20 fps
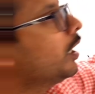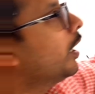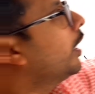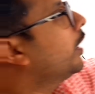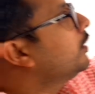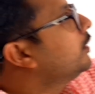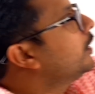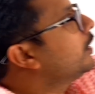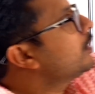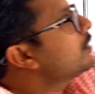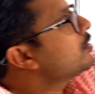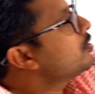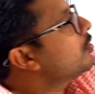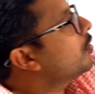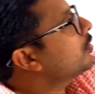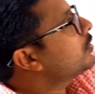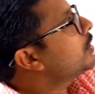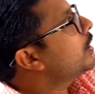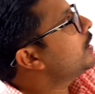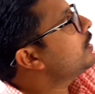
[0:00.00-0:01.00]
And there is
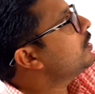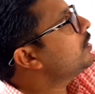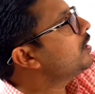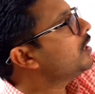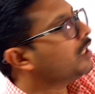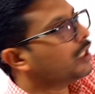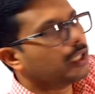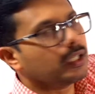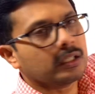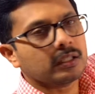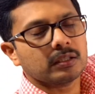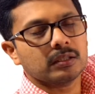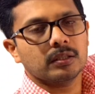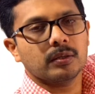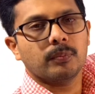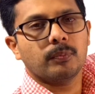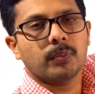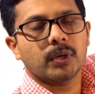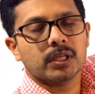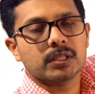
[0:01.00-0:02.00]
no change here,
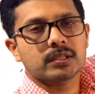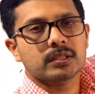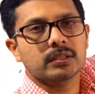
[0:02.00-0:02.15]
plus